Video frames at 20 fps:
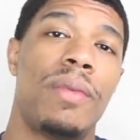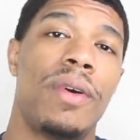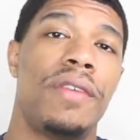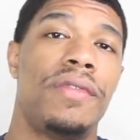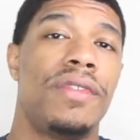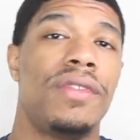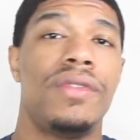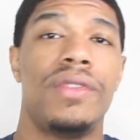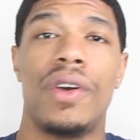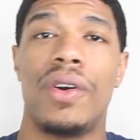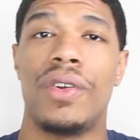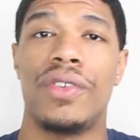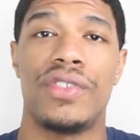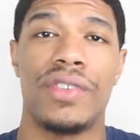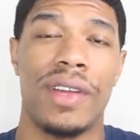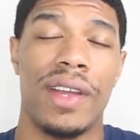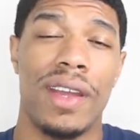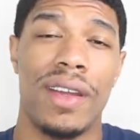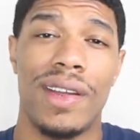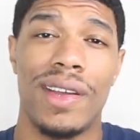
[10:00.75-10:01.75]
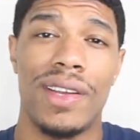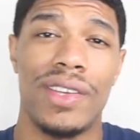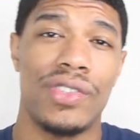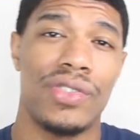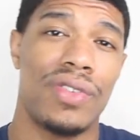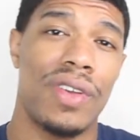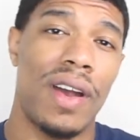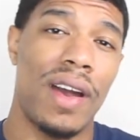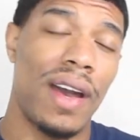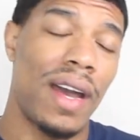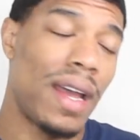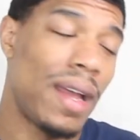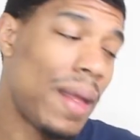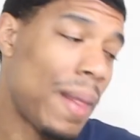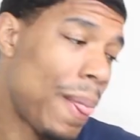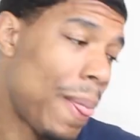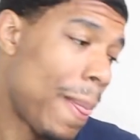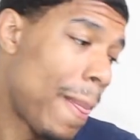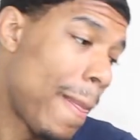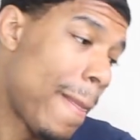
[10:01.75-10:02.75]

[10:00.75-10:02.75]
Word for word: But if you notice your hair is dry,